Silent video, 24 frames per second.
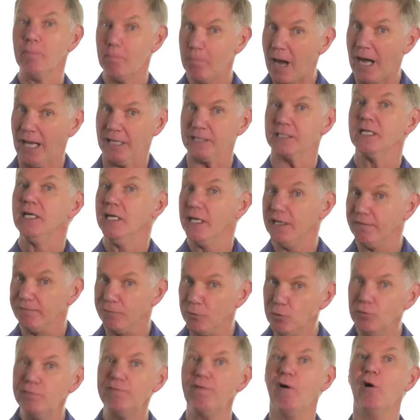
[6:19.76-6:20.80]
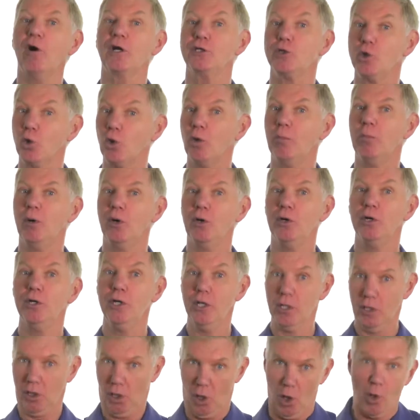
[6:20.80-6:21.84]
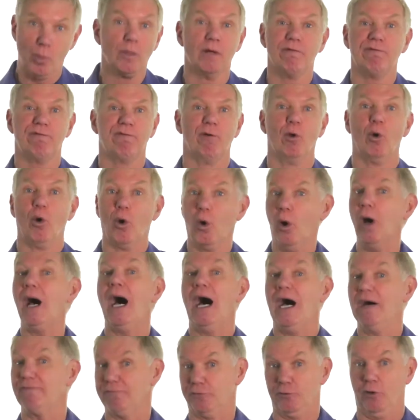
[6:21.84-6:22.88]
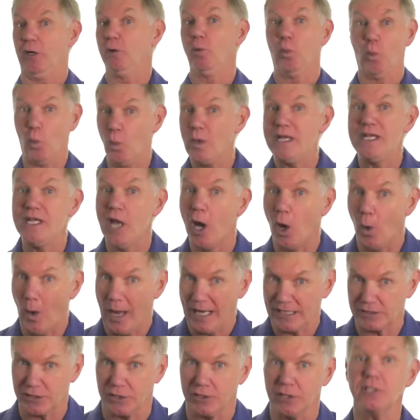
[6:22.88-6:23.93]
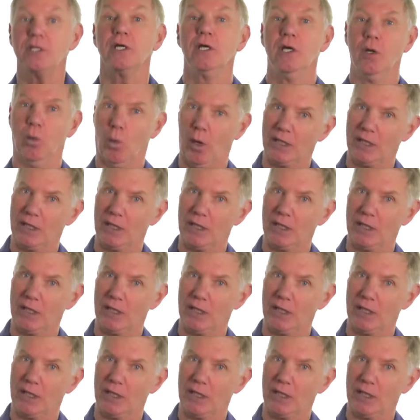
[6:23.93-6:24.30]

But if you find your bird on the floor after a window accident,